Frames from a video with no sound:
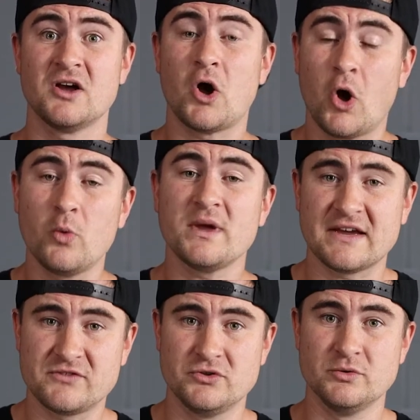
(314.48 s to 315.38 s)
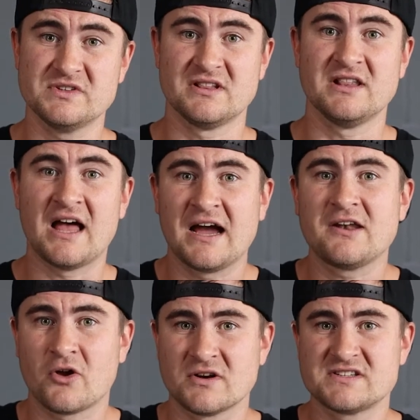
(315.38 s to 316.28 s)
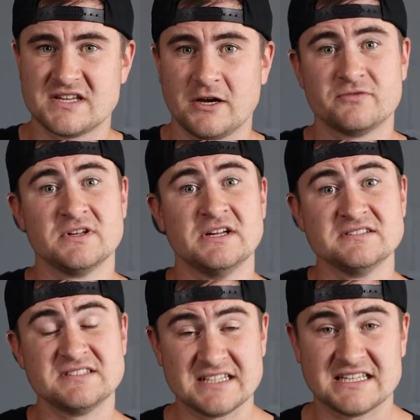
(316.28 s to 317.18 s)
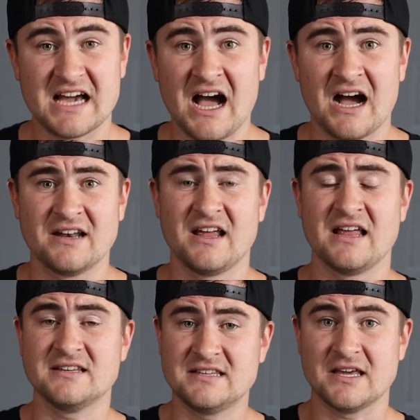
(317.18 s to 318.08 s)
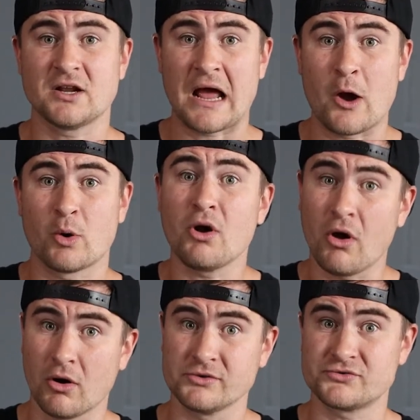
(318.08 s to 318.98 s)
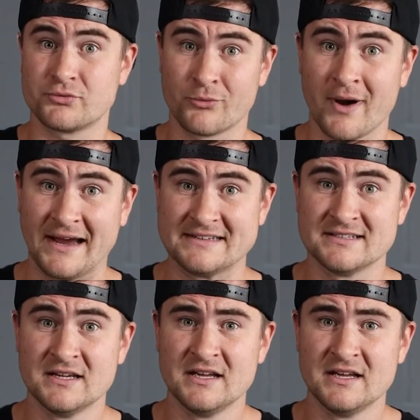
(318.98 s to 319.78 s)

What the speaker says: All we have to do is align ourselves to God and get our hearts right.